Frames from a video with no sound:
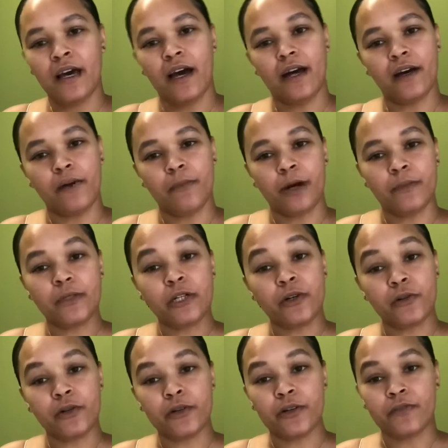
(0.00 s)
I'm the
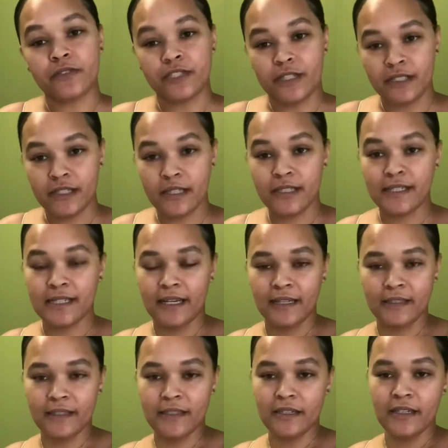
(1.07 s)
owner of
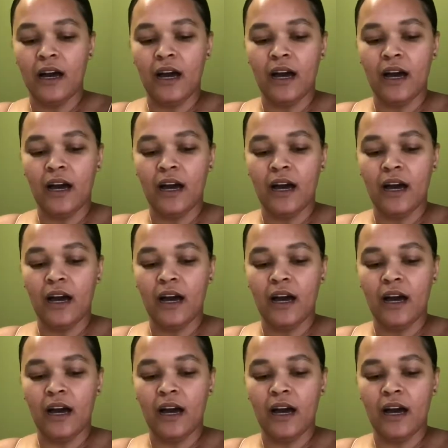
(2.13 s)
Jessastasty.